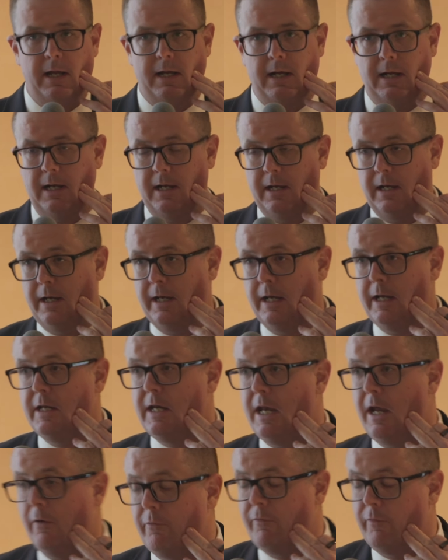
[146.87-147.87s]

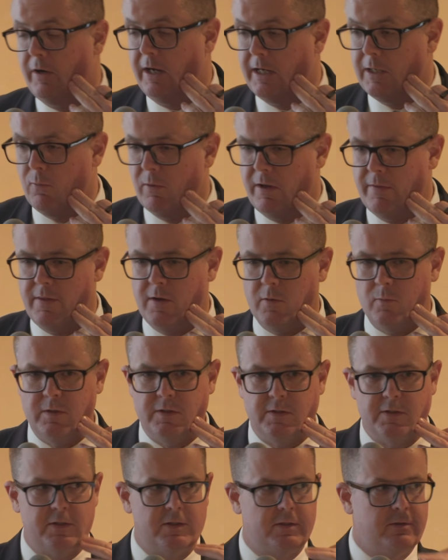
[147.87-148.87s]
Now, for anyone that
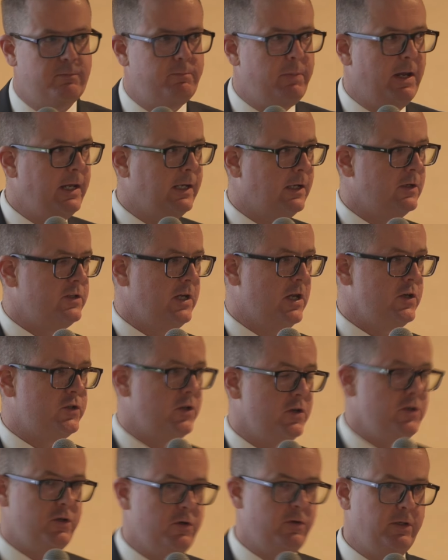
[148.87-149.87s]
was paying
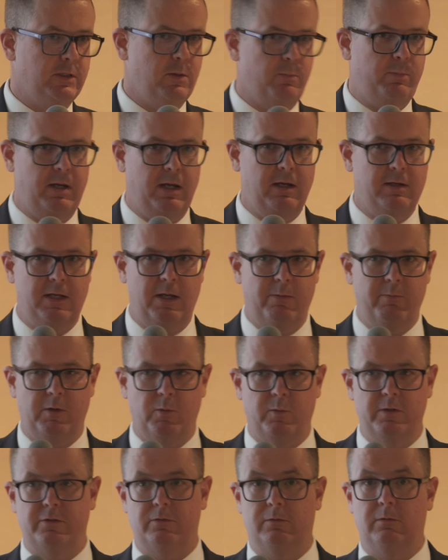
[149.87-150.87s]
attention during the
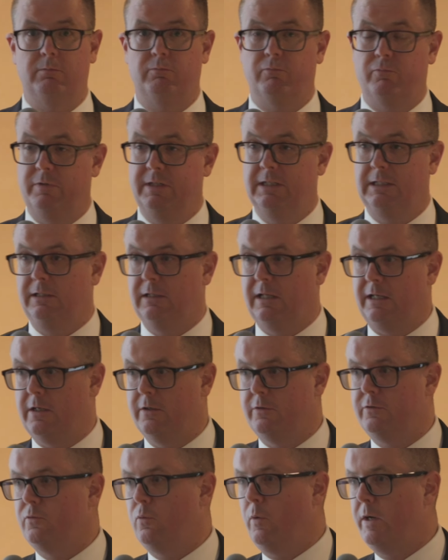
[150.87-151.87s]
pandemic, we saw really like
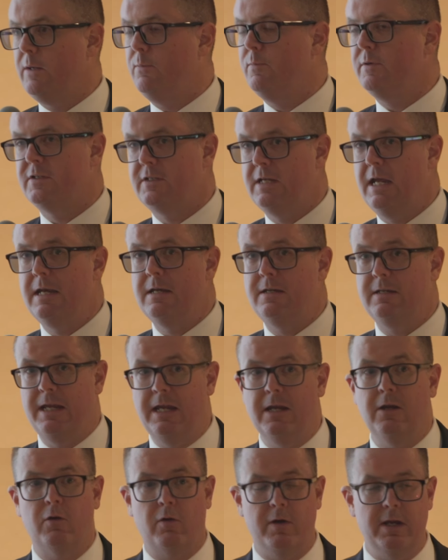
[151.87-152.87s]
a 20%
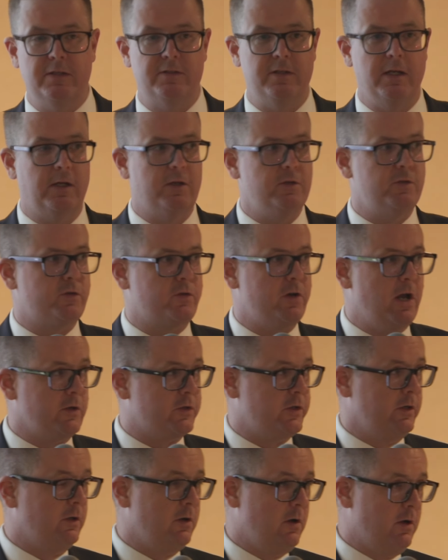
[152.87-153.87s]
increase in
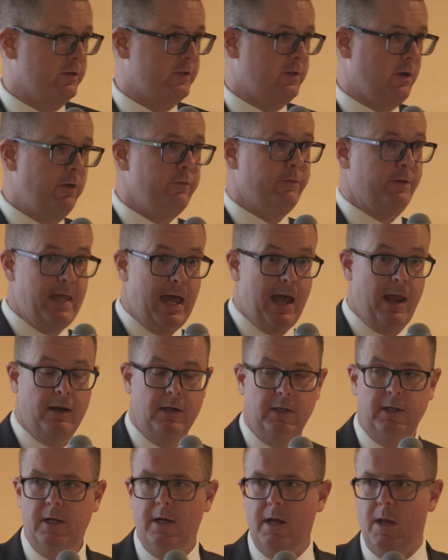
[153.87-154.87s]
construction costs over
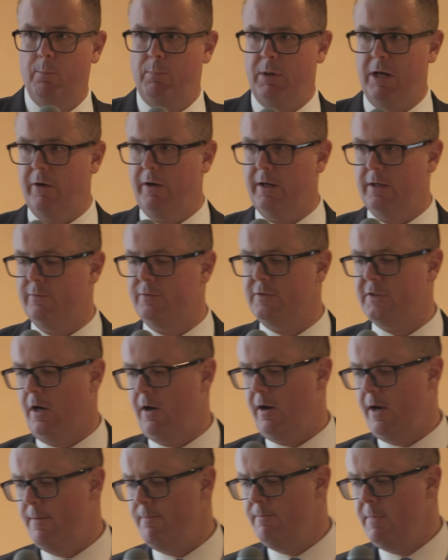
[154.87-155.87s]
that period of
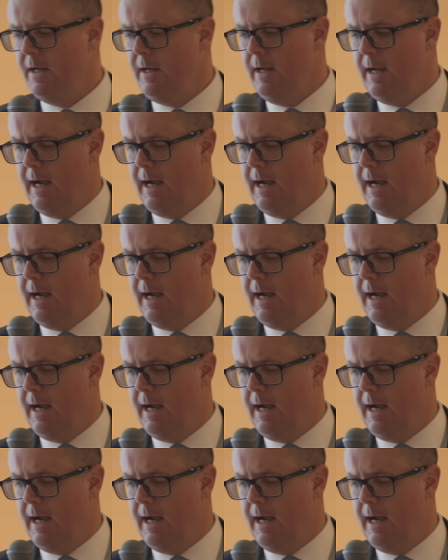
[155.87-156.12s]
time.